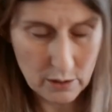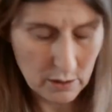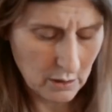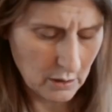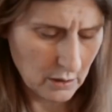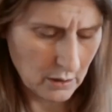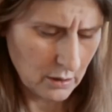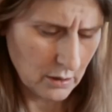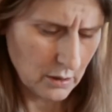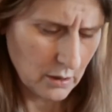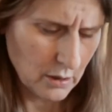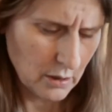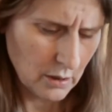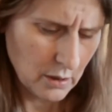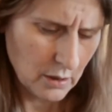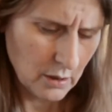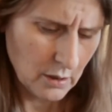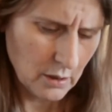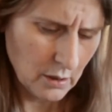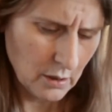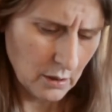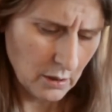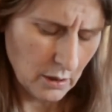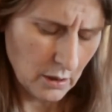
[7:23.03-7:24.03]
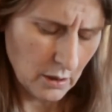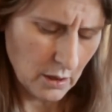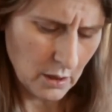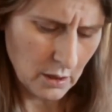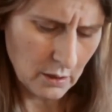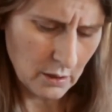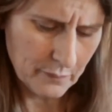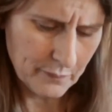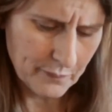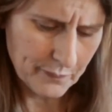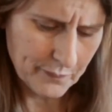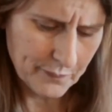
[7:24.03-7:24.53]

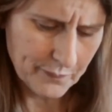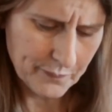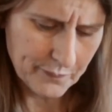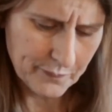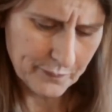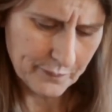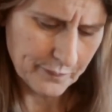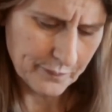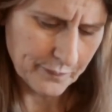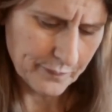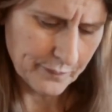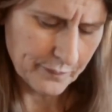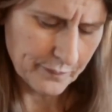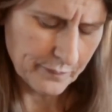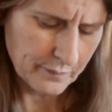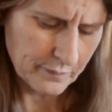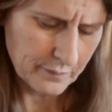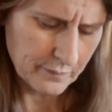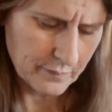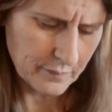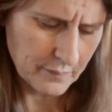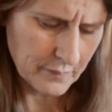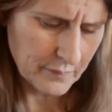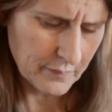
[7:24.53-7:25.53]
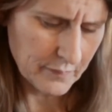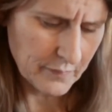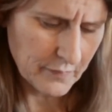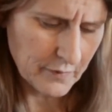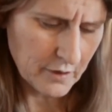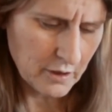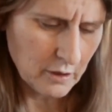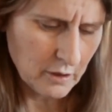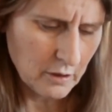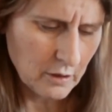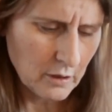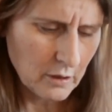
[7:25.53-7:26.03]

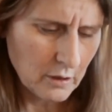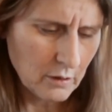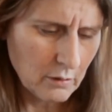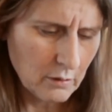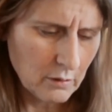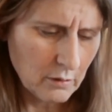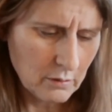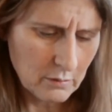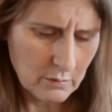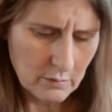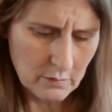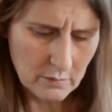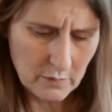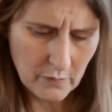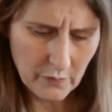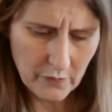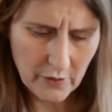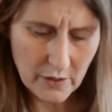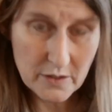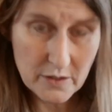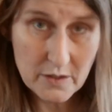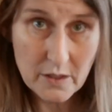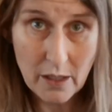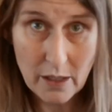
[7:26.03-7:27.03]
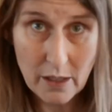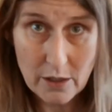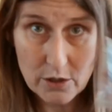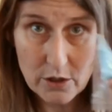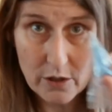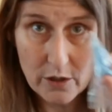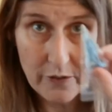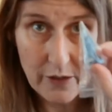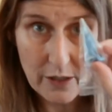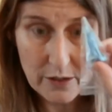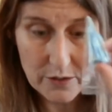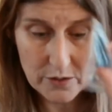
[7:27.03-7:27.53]
That's
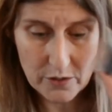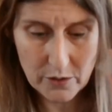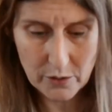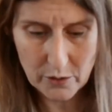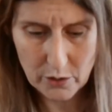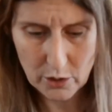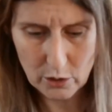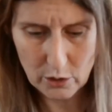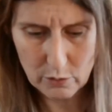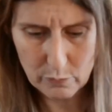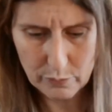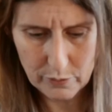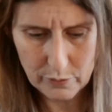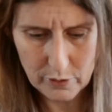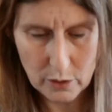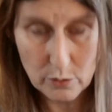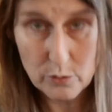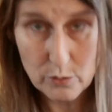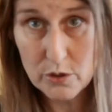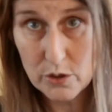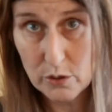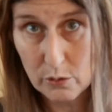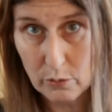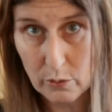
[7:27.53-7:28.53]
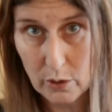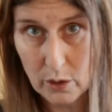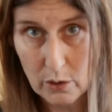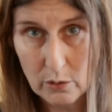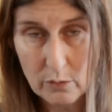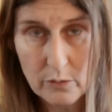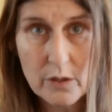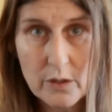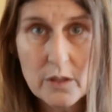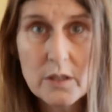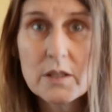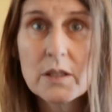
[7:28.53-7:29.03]
the GoPro
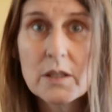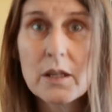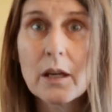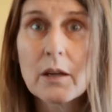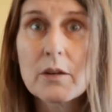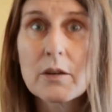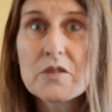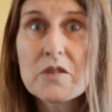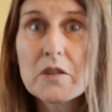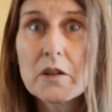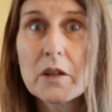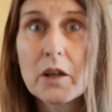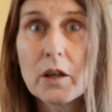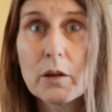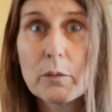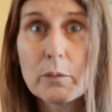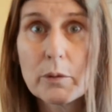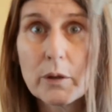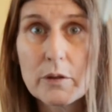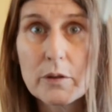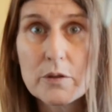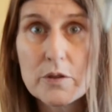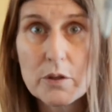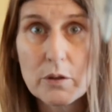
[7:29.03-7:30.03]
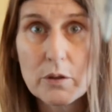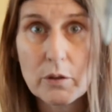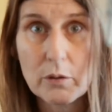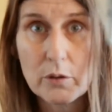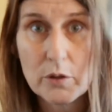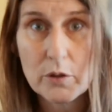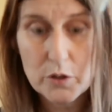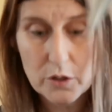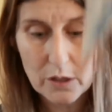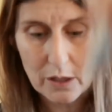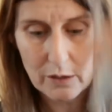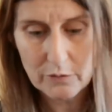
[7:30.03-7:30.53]
screw. This here is a GoPro screw,
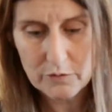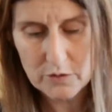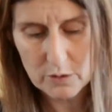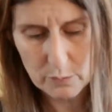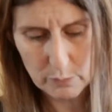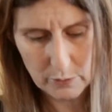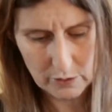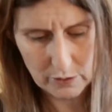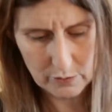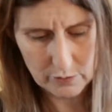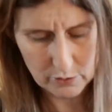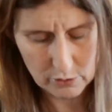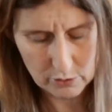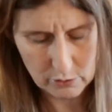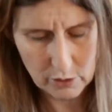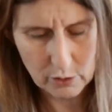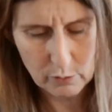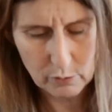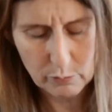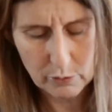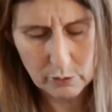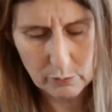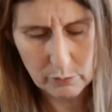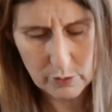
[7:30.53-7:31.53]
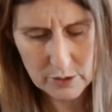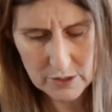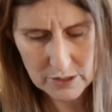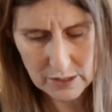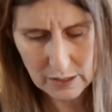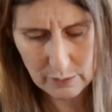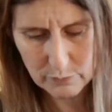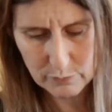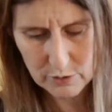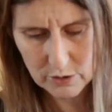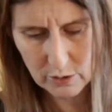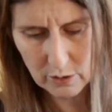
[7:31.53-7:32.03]
because you have to mount the GoPro
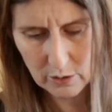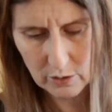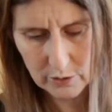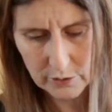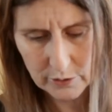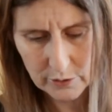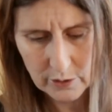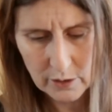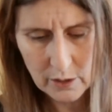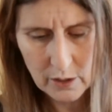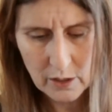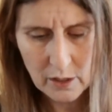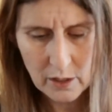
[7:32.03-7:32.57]
adapter on.